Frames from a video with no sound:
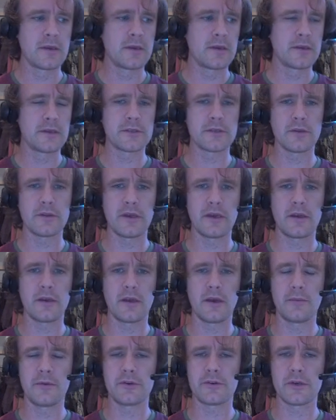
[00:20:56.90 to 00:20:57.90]
So then
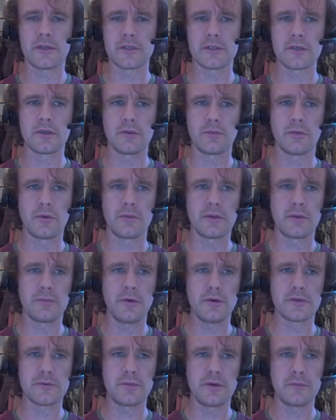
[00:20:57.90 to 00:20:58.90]
I'm interested in the one with the
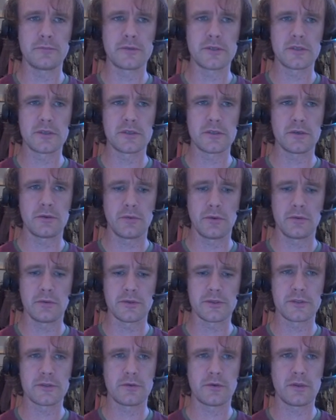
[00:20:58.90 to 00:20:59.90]
most pips, so we will
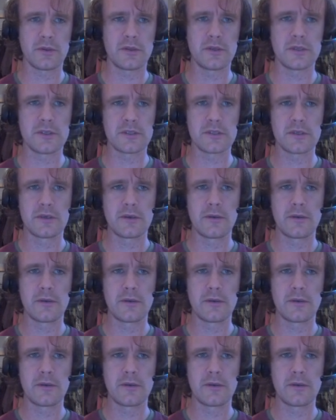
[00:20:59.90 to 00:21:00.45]
sort this